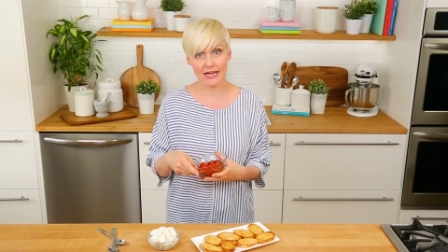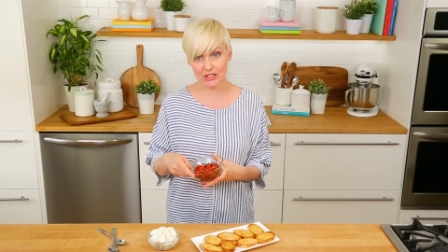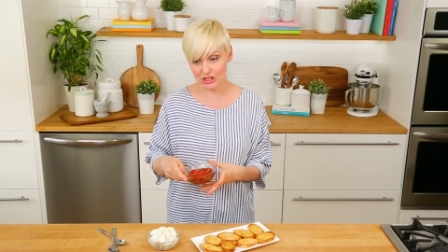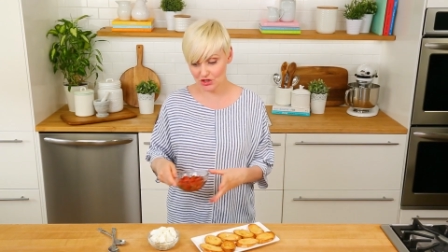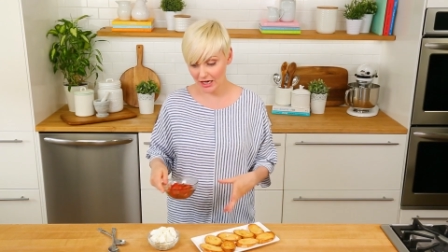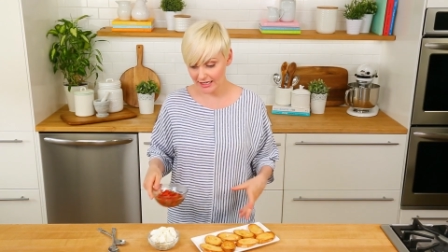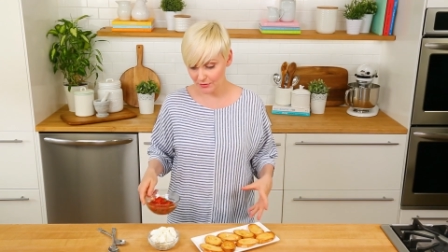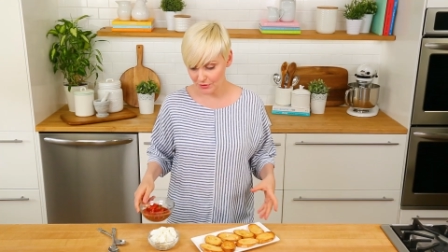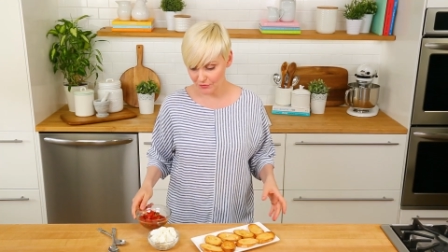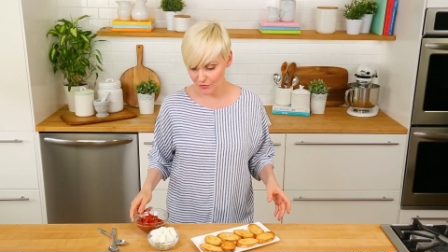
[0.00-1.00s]
I just tried
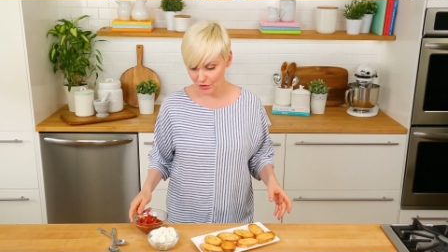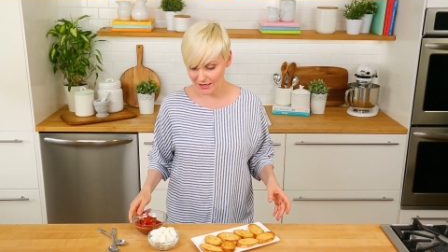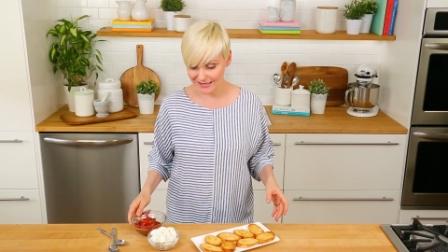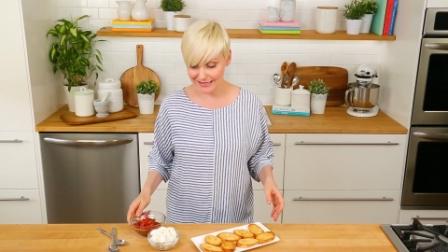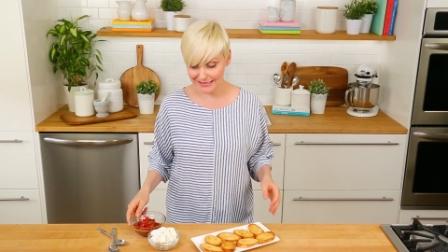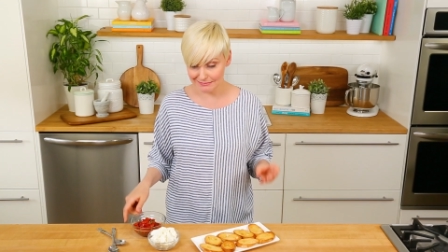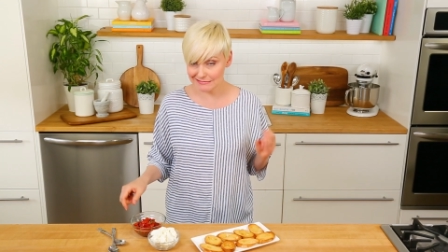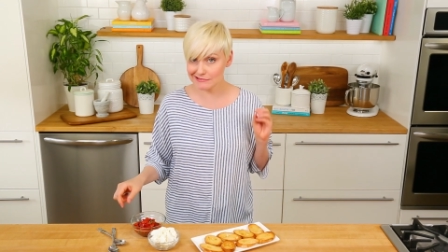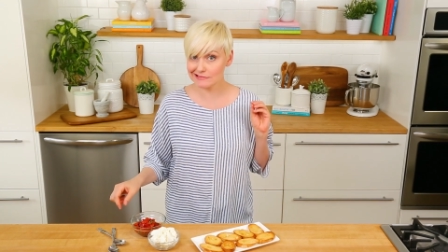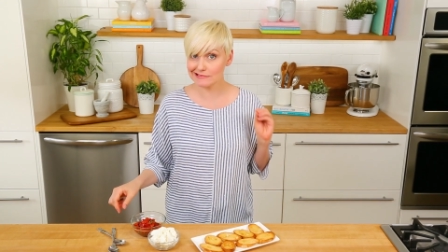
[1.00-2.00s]
it with a fork and
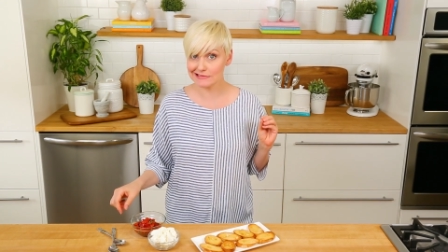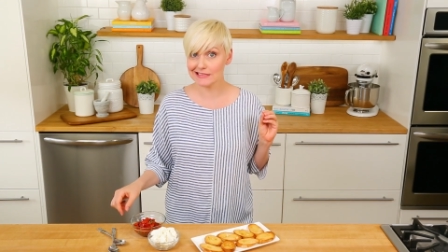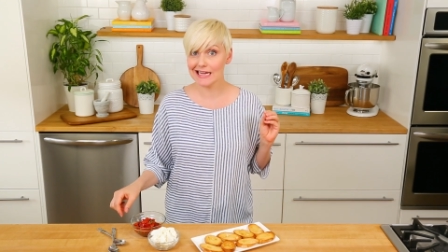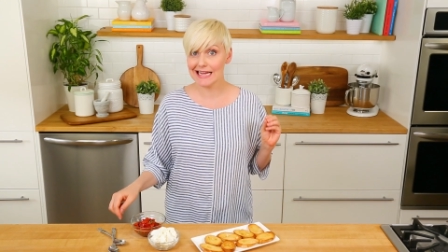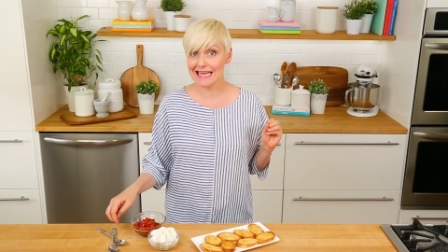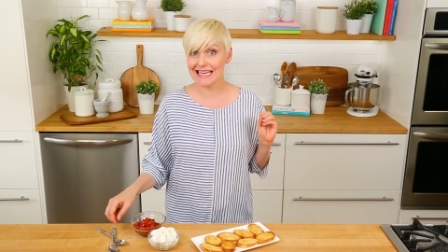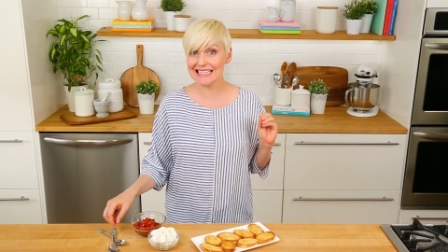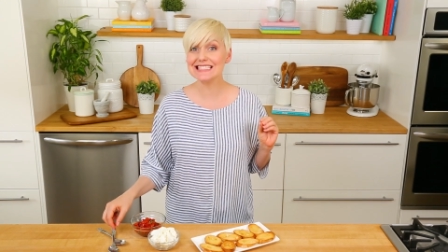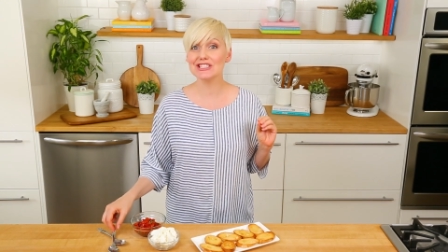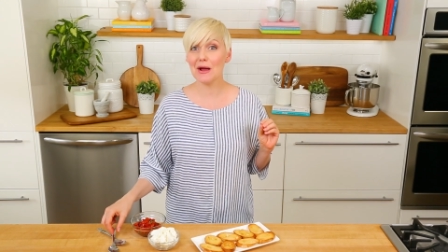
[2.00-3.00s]

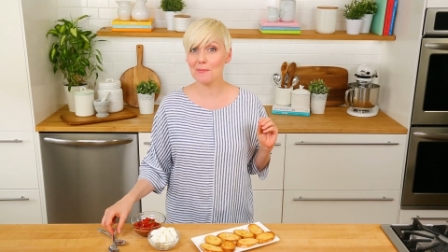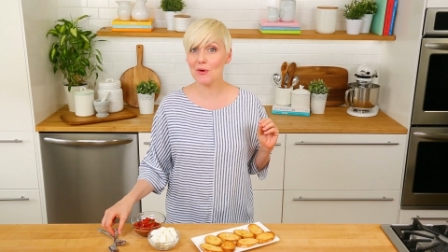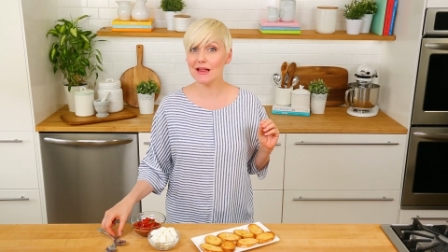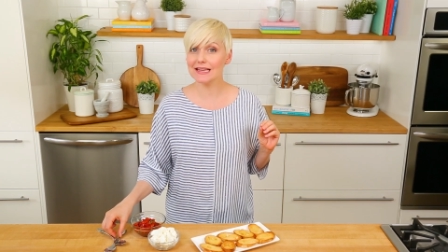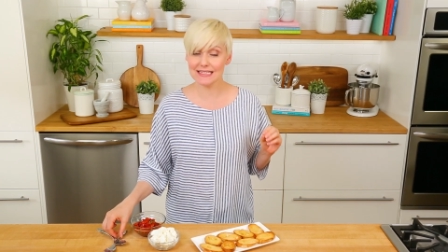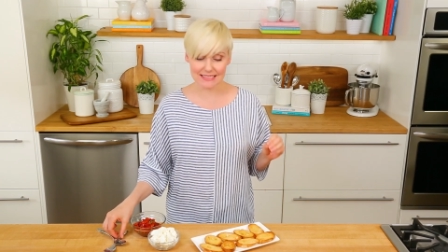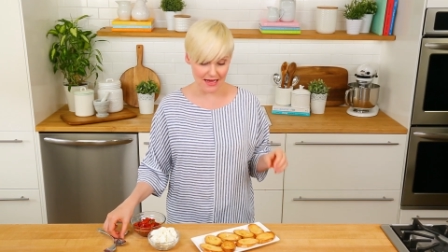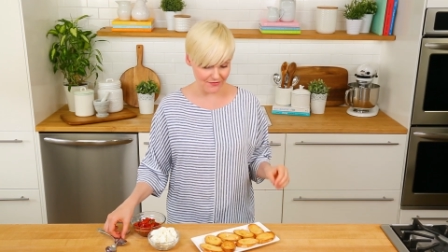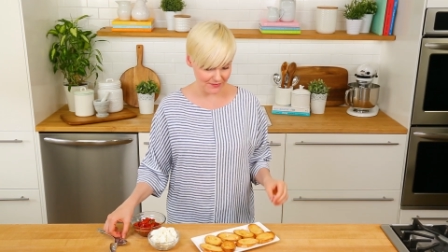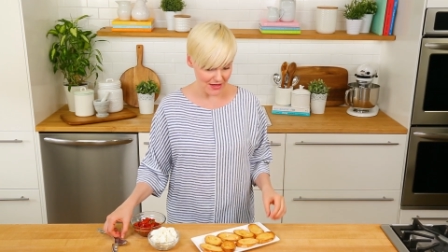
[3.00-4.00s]
it's top quality
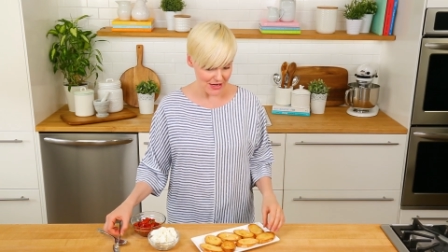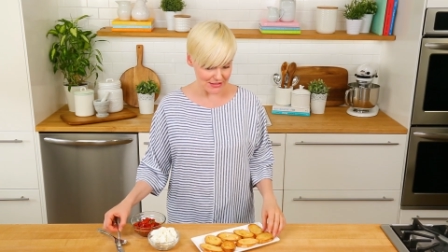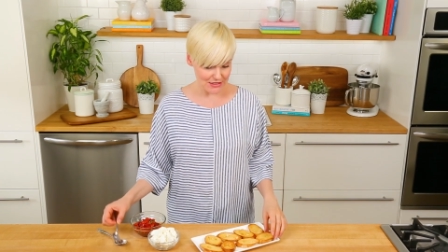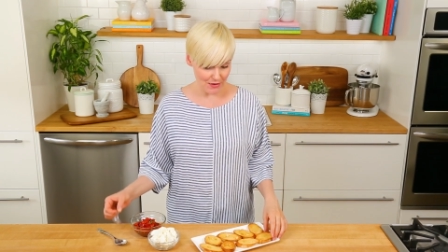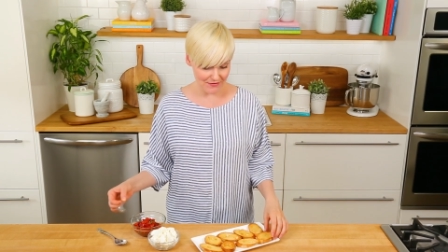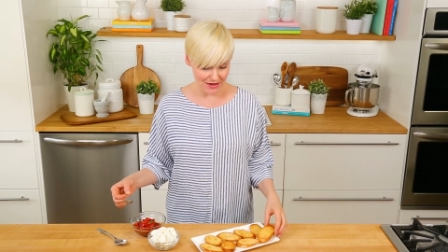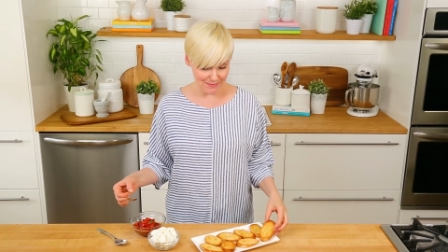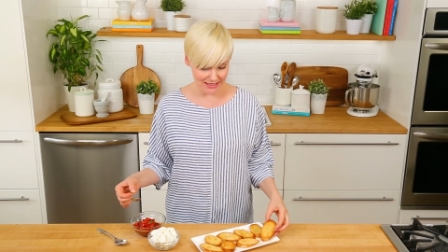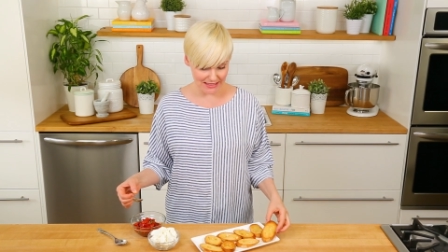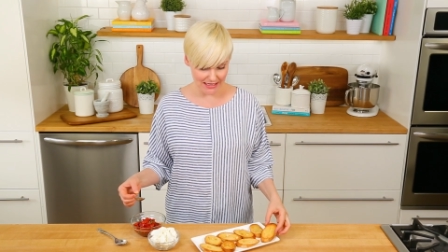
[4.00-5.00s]
stuff. So I've got
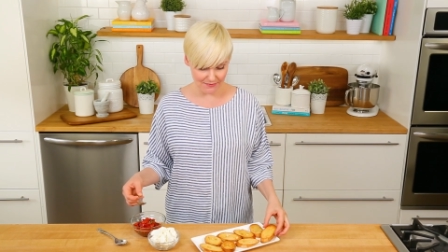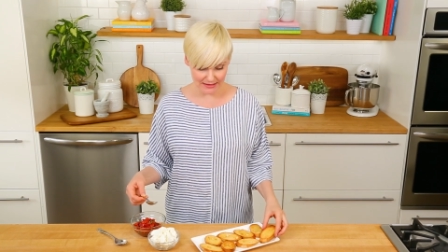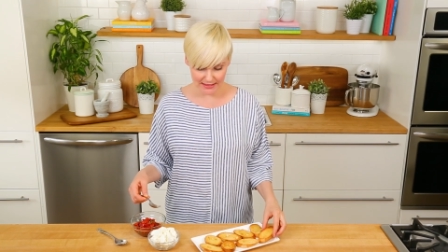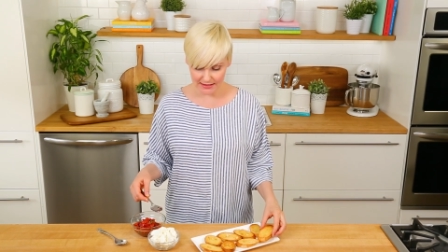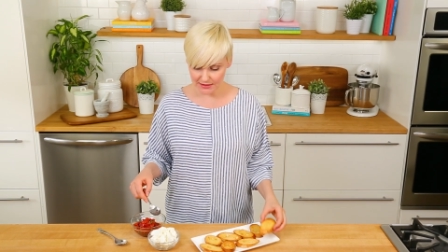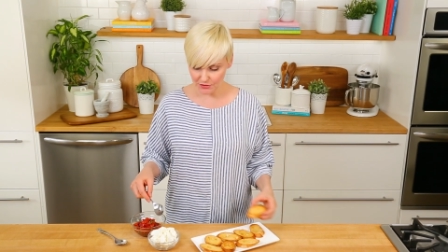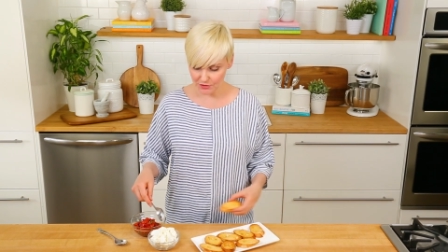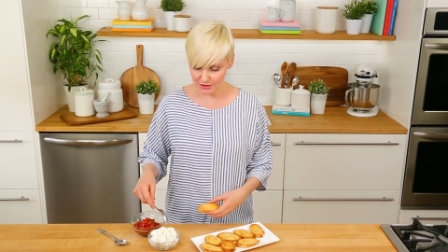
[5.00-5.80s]
my lovely little